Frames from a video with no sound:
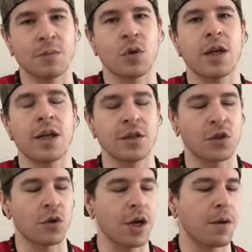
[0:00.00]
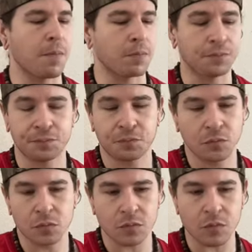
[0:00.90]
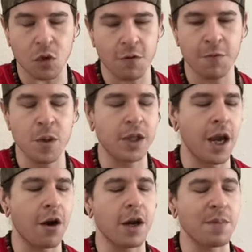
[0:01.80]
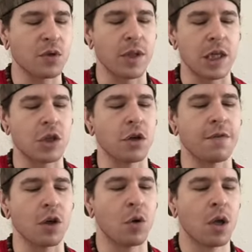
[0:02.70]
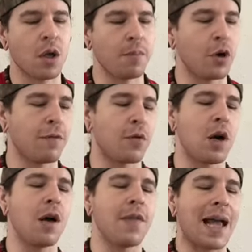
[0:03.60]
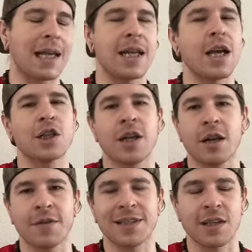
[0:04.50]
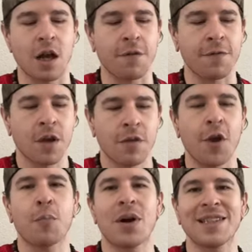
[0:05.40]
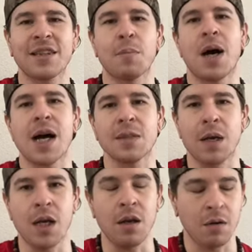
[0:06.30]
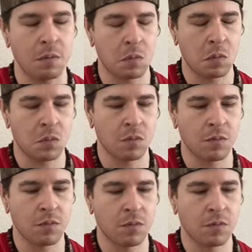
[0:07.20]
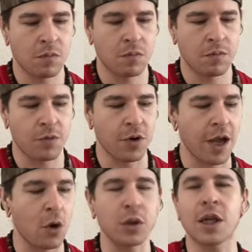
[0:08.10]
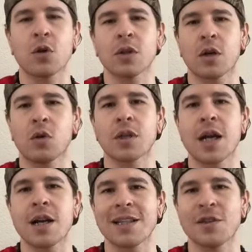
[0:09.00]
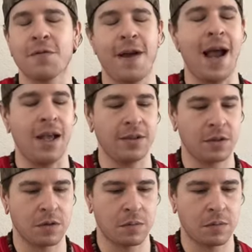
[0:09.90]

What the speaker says: sort of history or familiarity between the two of you. But overall, that connection in and of itself, they're pressing the pause button. They're like, hold on, hold on, hold on, not so fast.